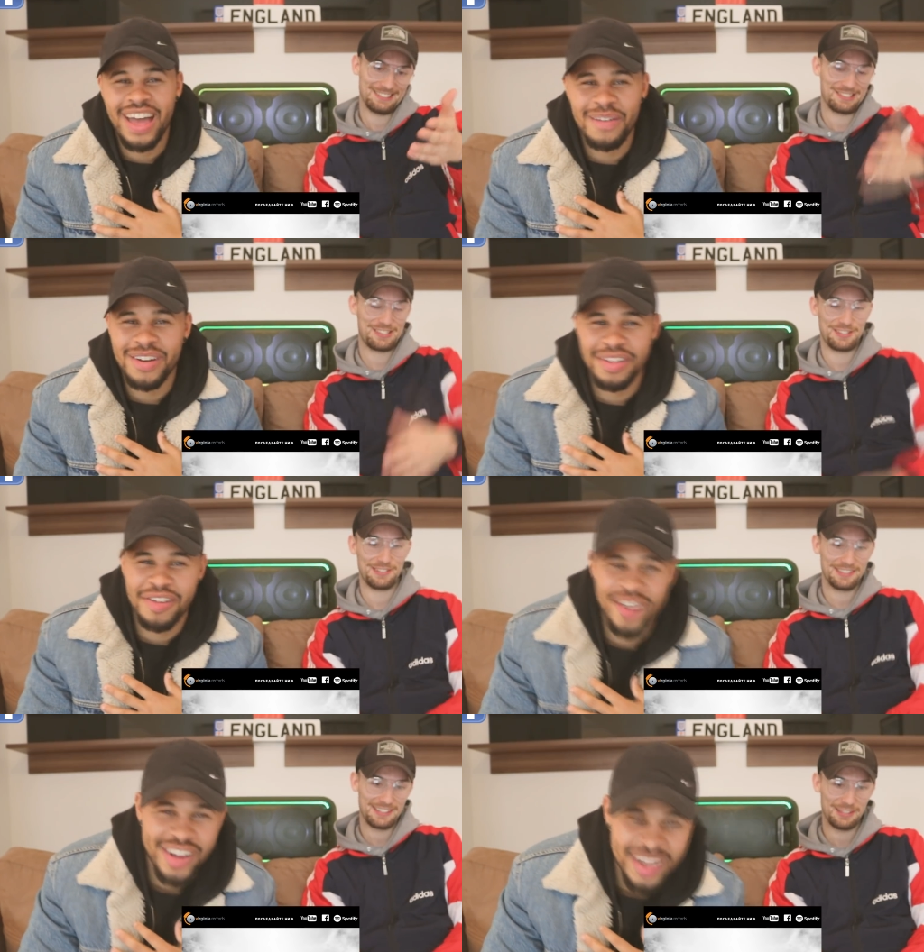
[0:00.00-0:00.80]
Speaker 1: damn, guys,
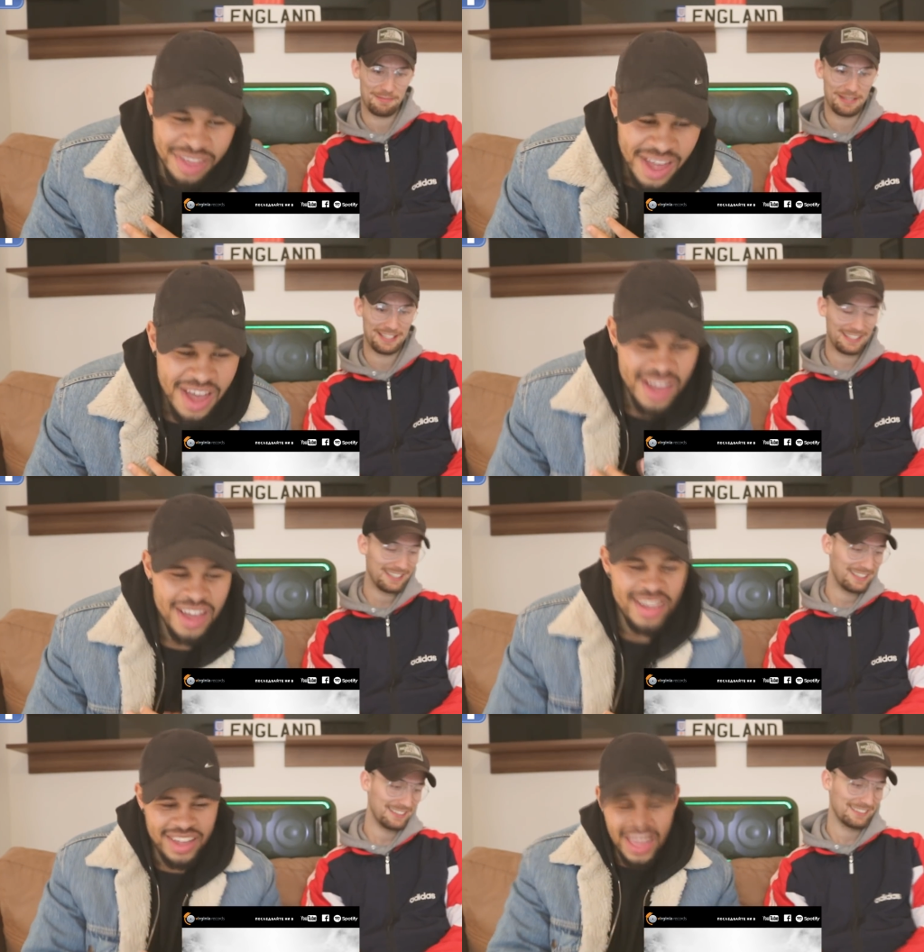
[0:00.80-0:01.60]
sorry, guys.
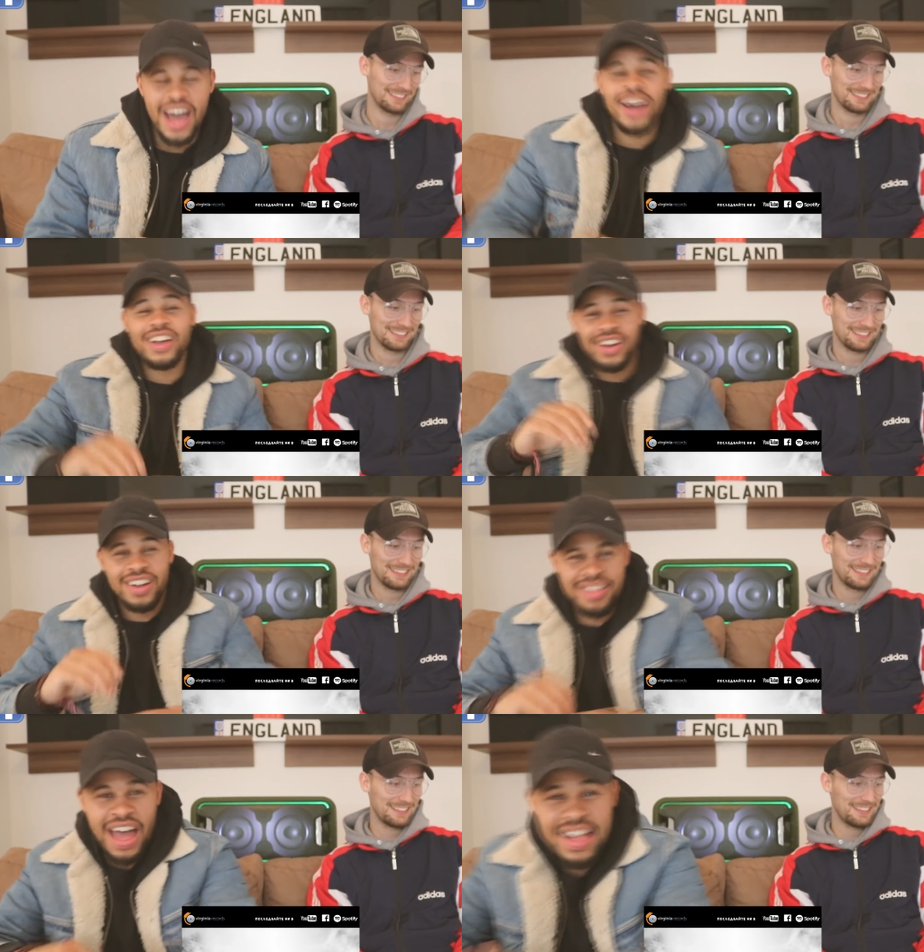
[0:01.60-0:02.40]
yeah, uh,
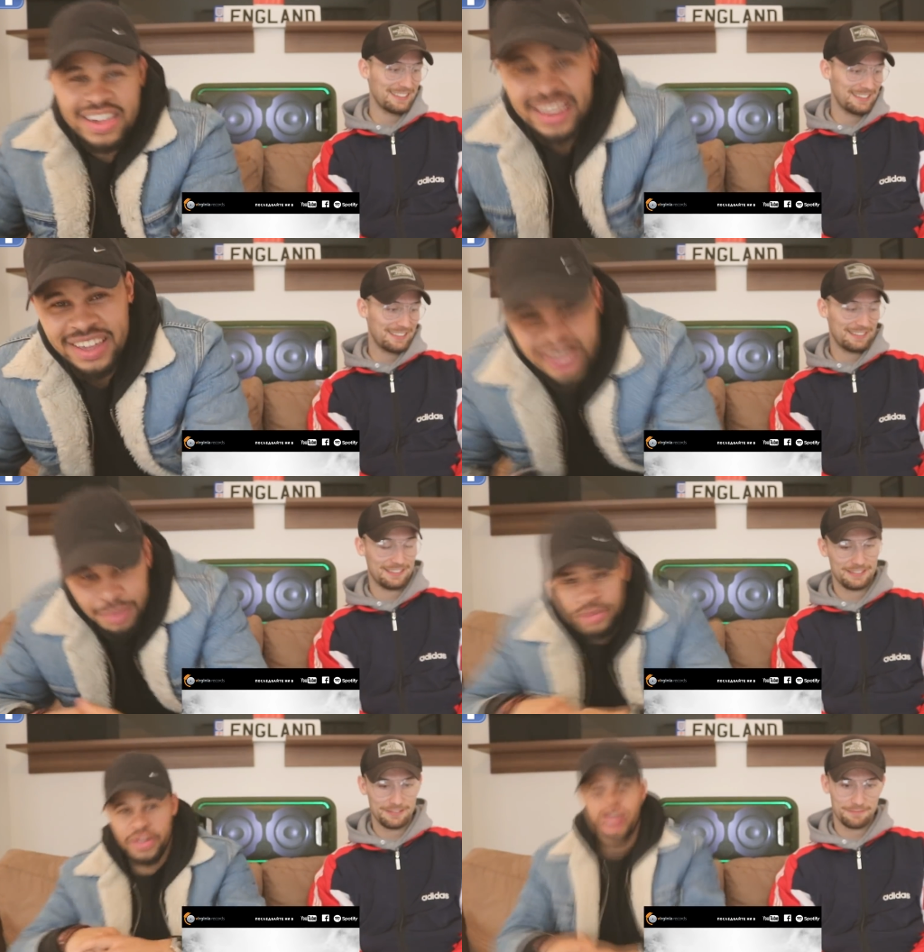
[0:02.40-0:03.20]
guys, actually, to
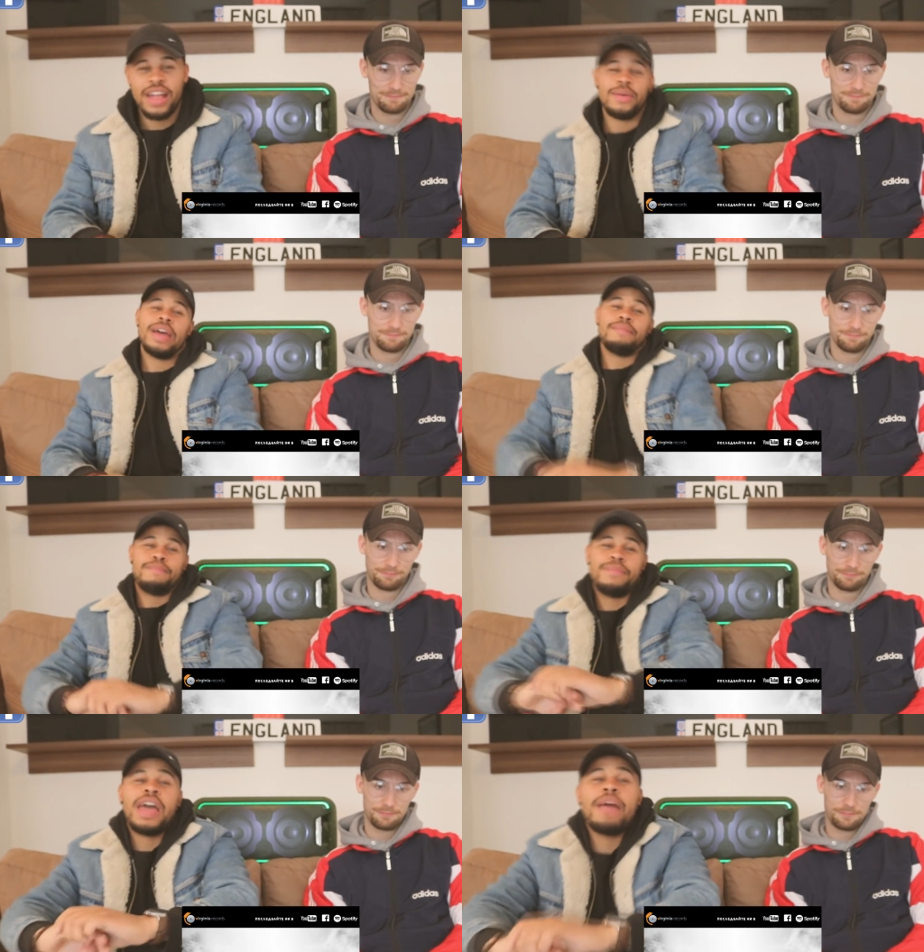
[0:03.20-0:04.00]
be fair, anyway,
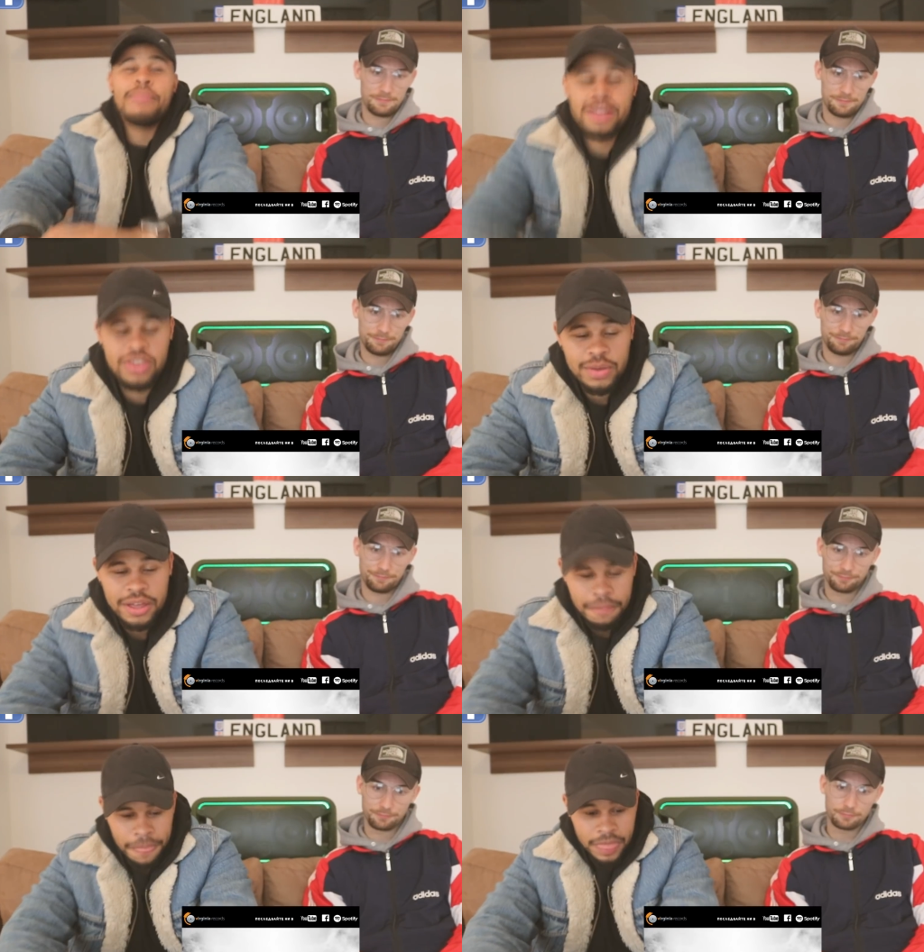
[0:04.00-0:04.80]
getting back to
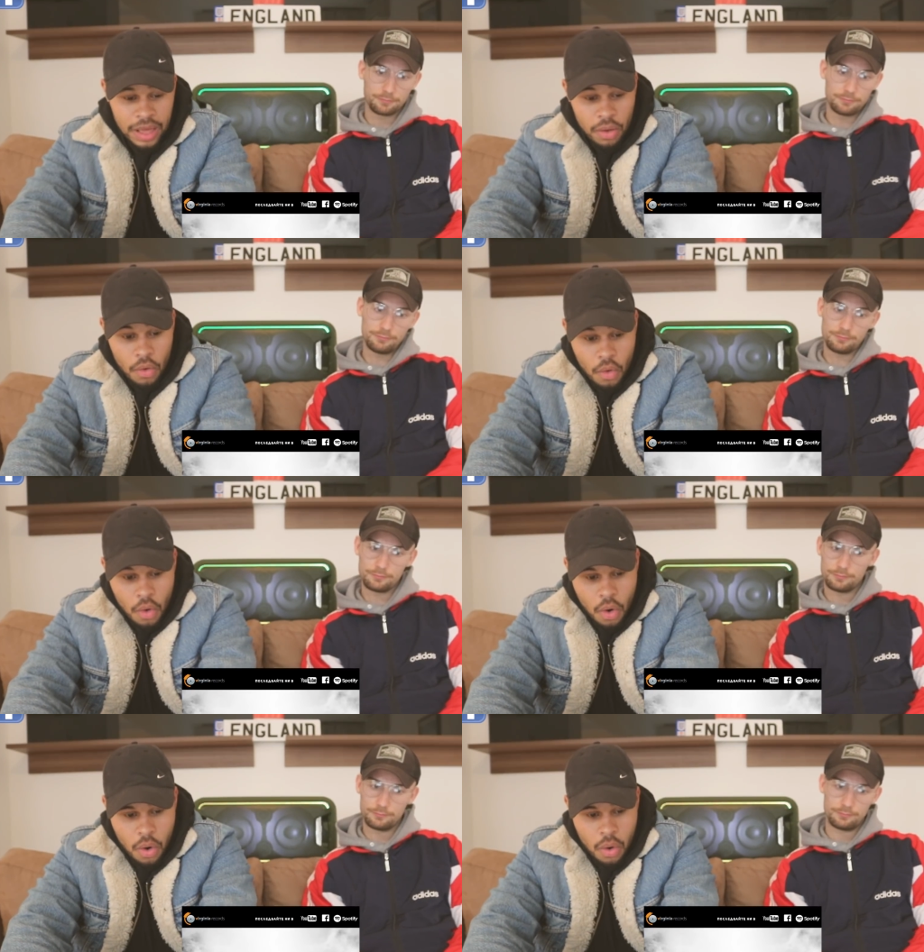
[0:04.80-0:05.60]
it.
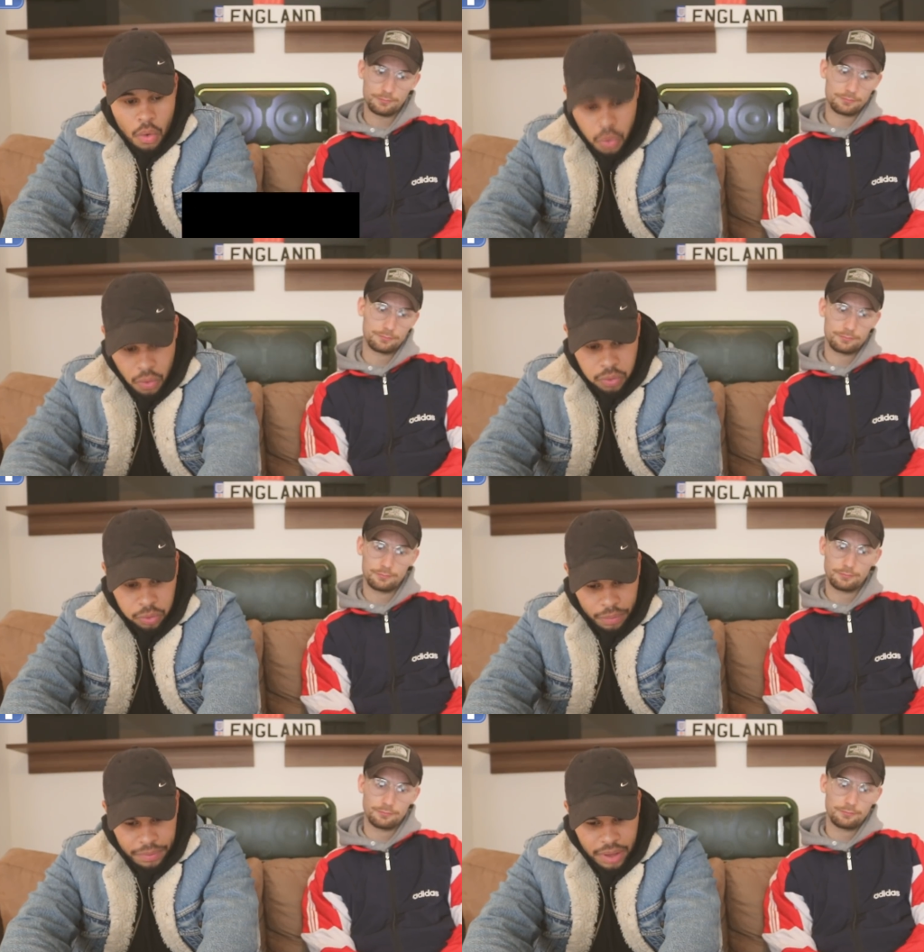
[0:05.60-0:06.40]

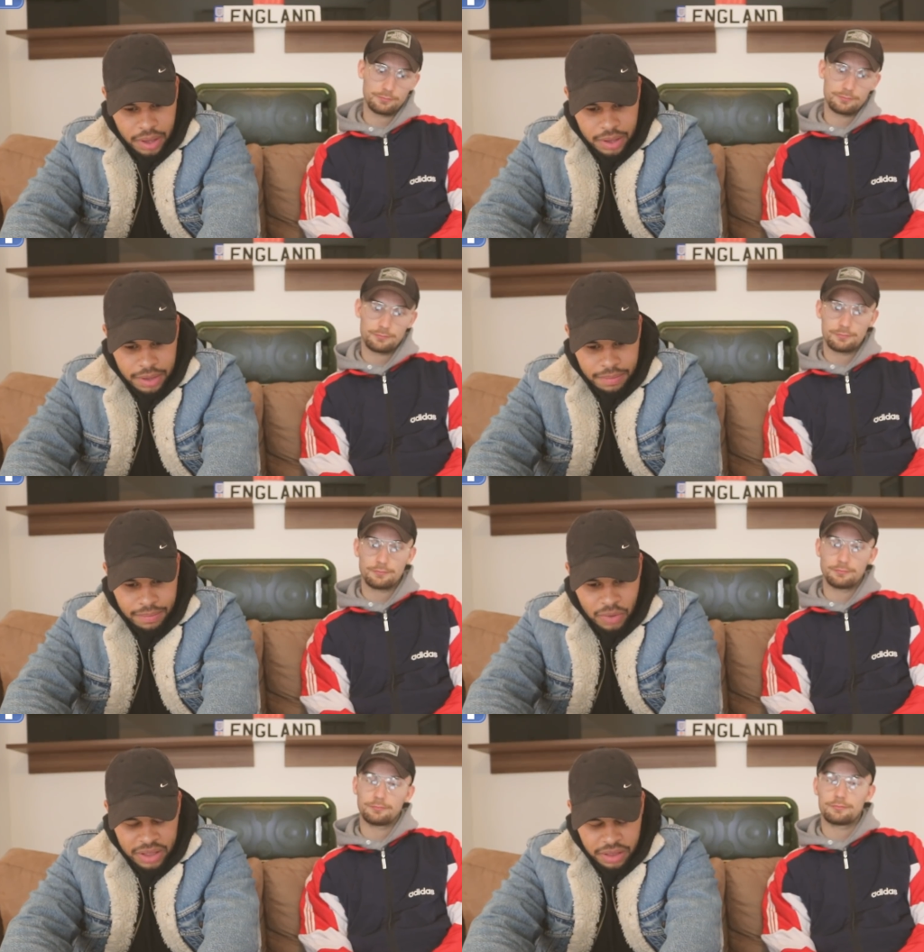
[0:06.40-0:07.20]
Whew,
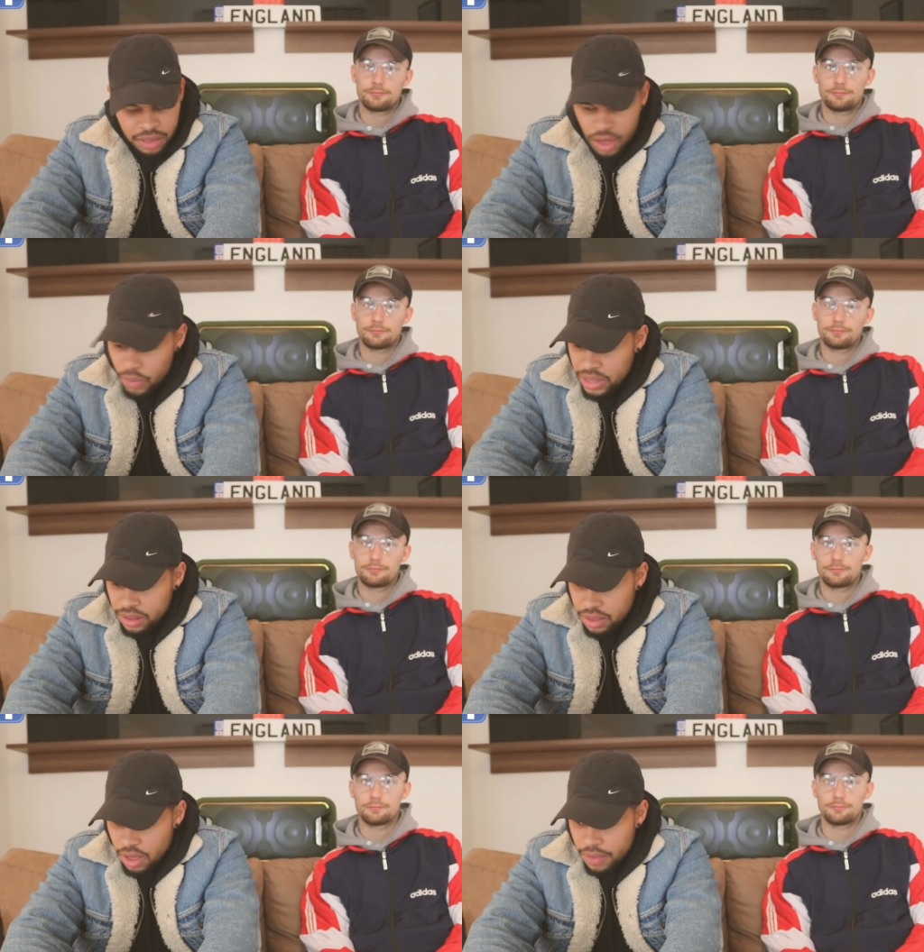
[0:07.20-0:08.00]
um, where to start, where
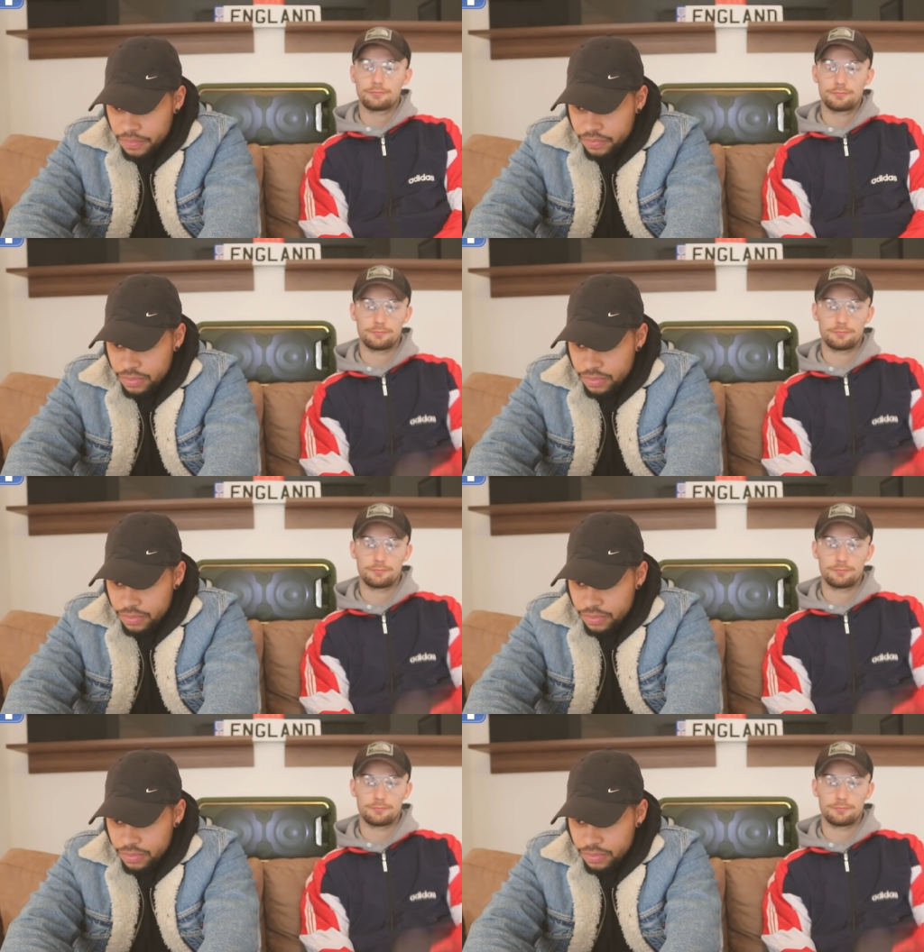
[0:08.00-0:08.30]
to start?